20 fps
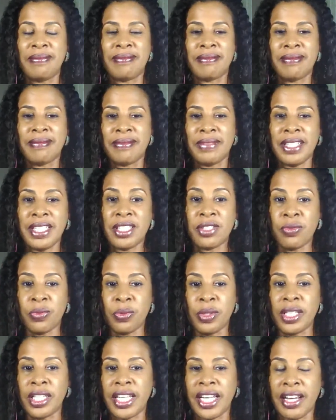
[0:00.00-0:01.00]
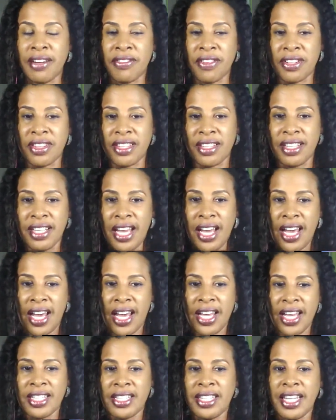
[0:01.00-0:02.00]
really everything. I
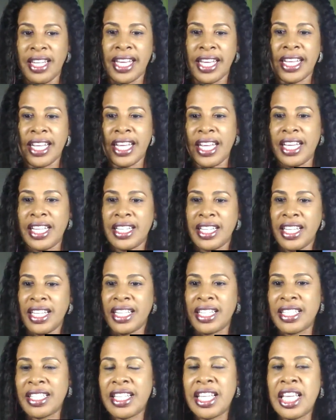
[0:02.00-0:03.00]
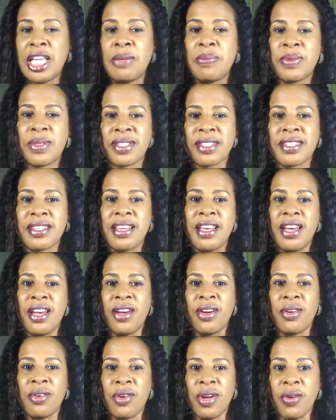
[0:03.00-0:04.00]
like it. It keeps
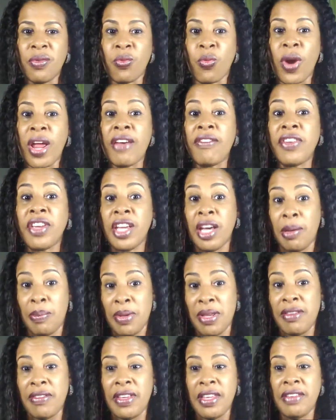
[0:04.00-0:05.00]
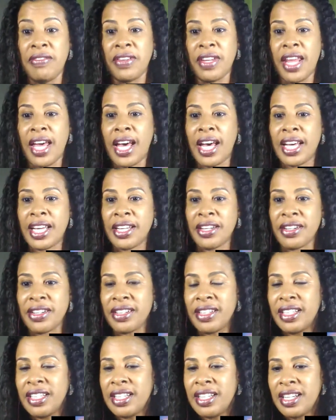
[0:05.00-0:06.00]
revving up even higher.
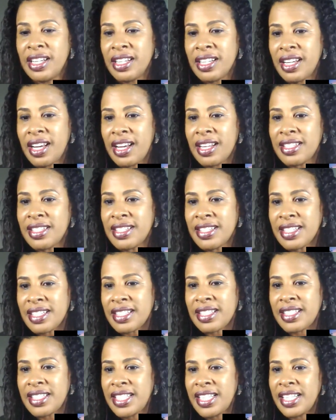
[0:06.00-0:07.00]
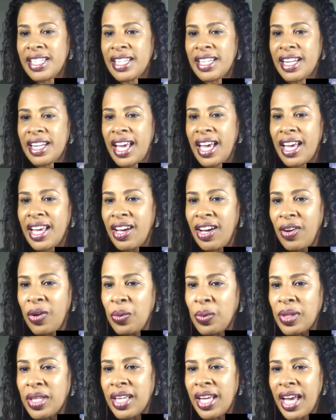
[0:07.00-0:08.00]
Constance says 10. I
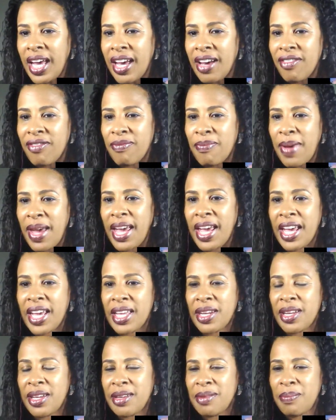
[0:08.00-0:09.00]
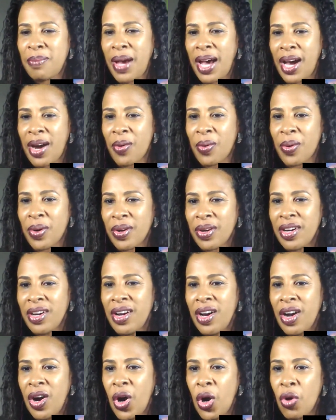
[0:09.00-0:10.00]
only have mad power
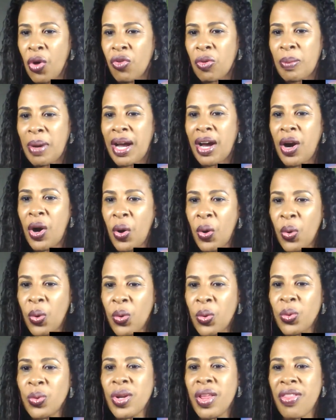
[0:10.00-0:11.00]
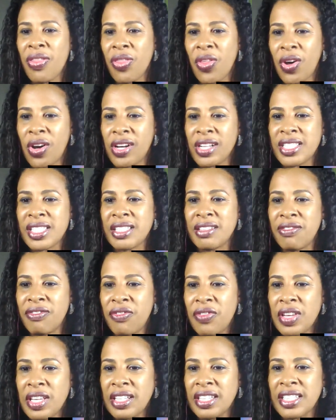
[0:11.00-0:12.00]
over my own thoughts and
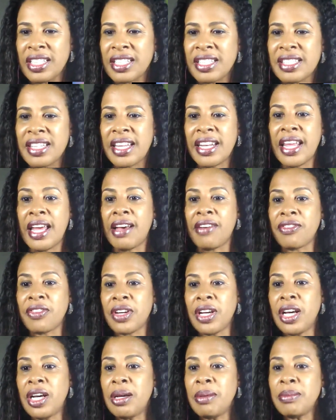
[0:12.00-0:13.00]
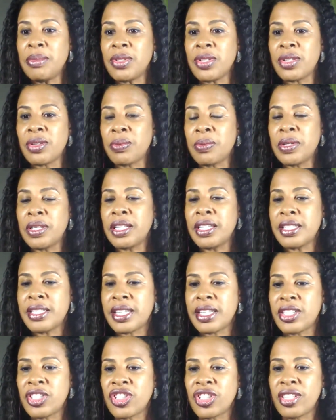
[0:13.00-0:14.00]
feelings, and have come to the
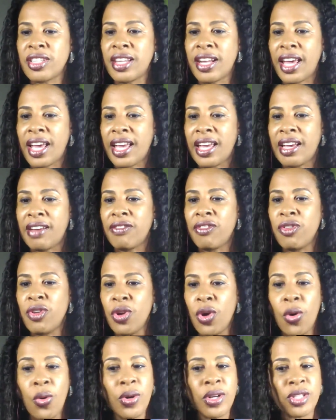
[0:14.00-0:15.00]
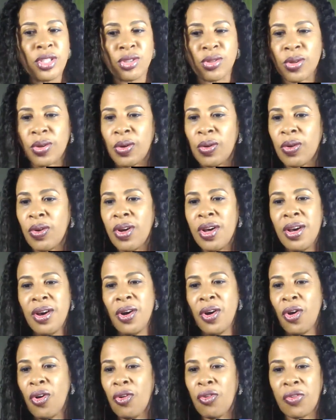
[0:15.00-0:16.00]
realization that I have no control
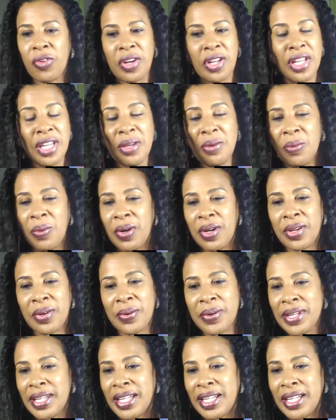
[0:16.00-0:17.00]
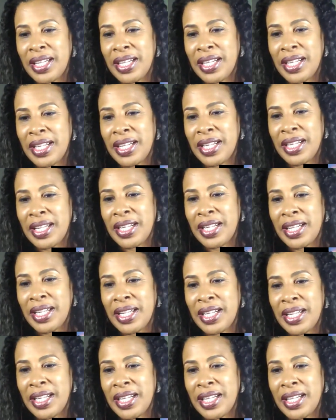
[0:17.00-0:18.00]
over anyone or anything. Yes,
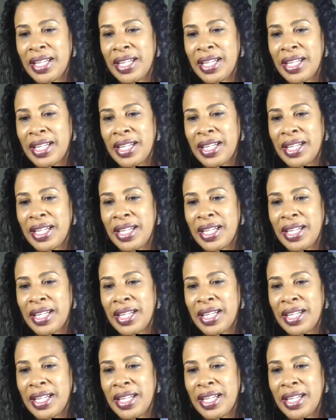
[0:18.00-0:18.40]
yes, yes.